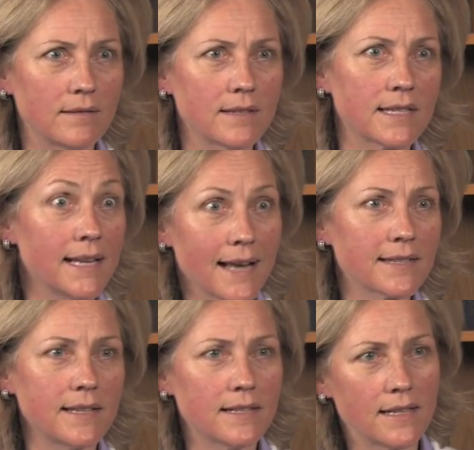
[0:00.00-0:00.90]

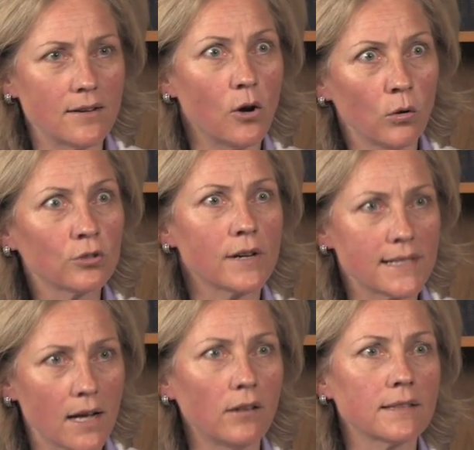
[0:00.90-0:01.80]
senescent and older
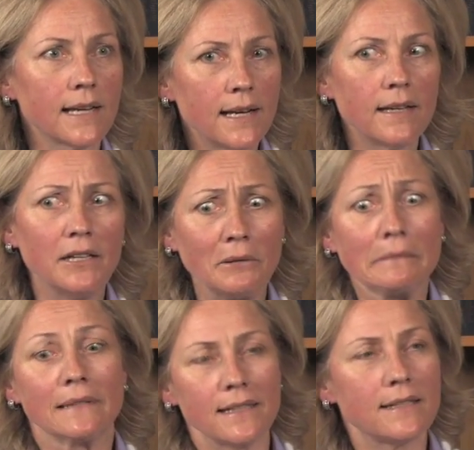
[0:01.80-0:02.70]
adult, you know,
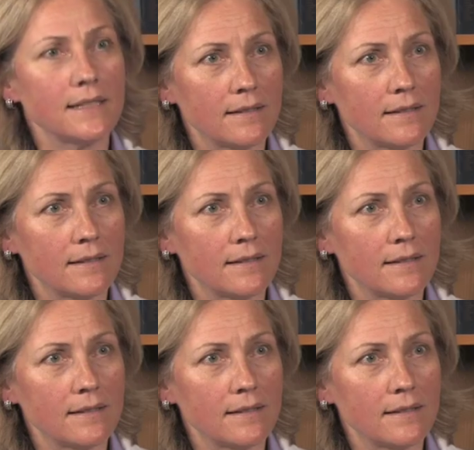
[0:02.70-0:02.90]
the,